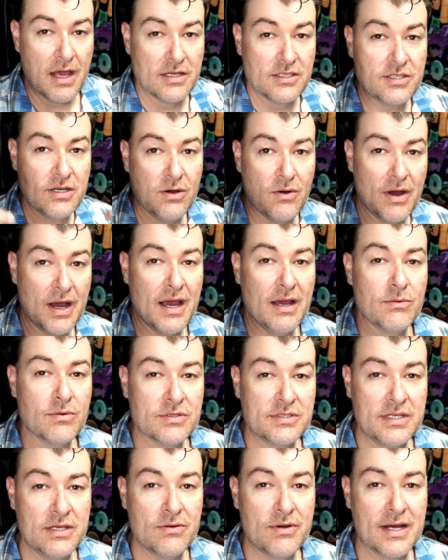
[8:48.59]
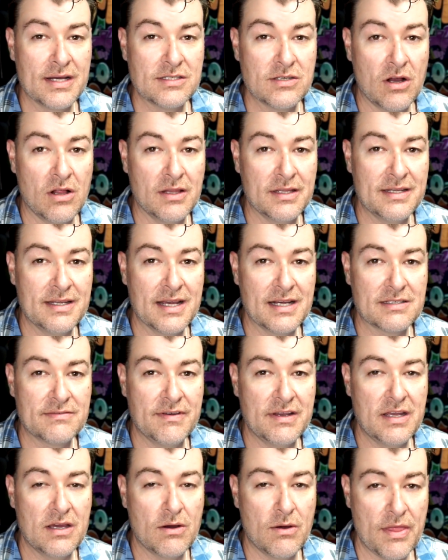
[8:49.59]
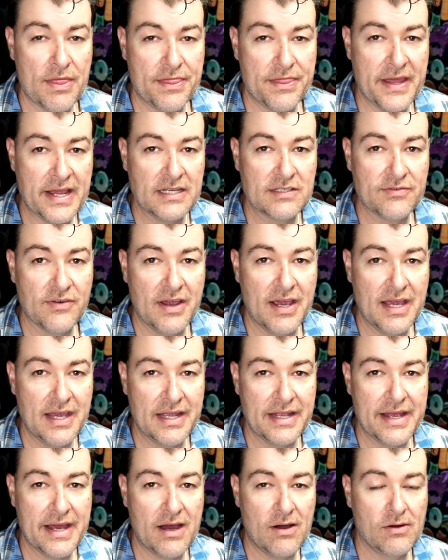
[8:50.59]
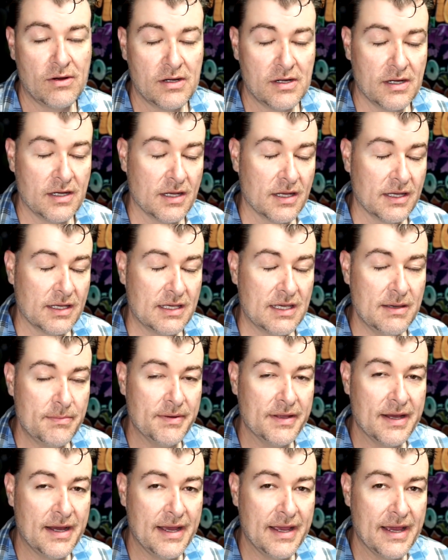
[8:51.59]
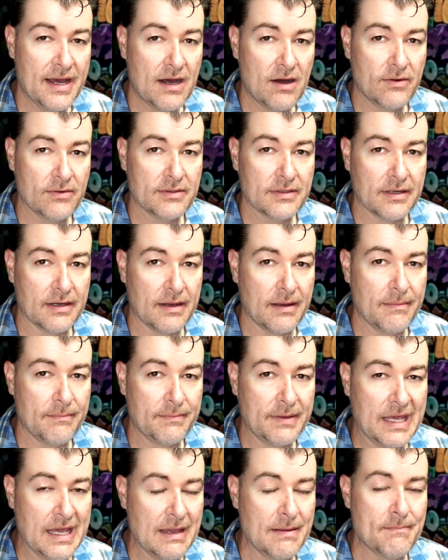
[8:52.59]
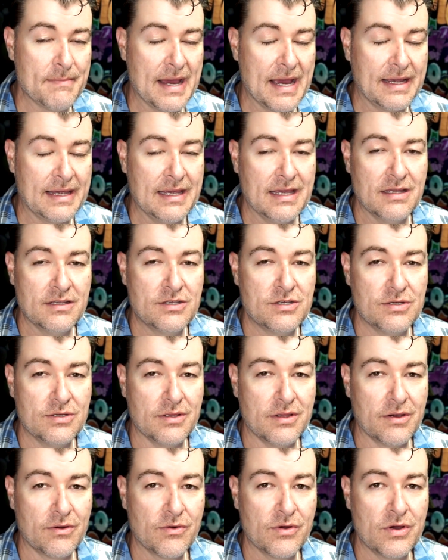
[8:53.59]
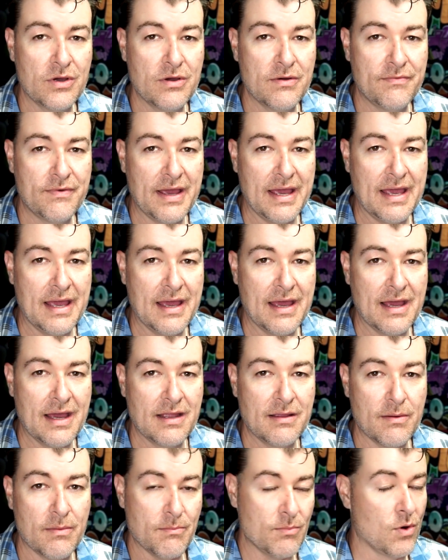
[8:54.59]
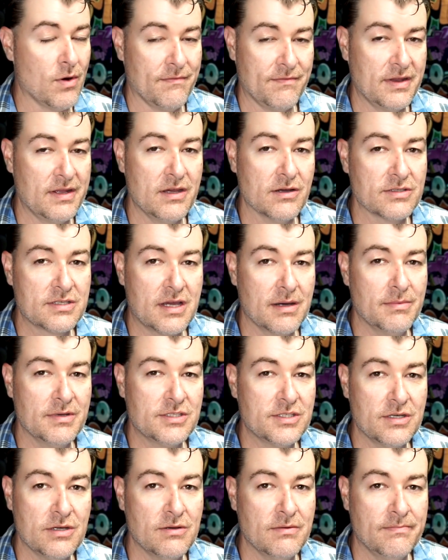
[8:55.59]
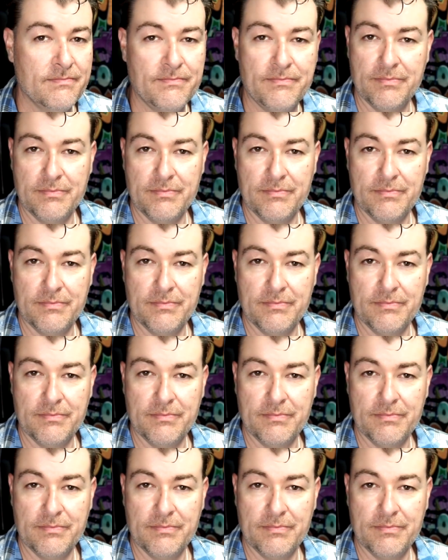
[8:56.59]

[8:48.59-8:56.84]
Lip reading: So I will see you guys all in the next video. Thanks for hanging out. Keep an eye out. I'm getting back into the groove, and more videos coming soon.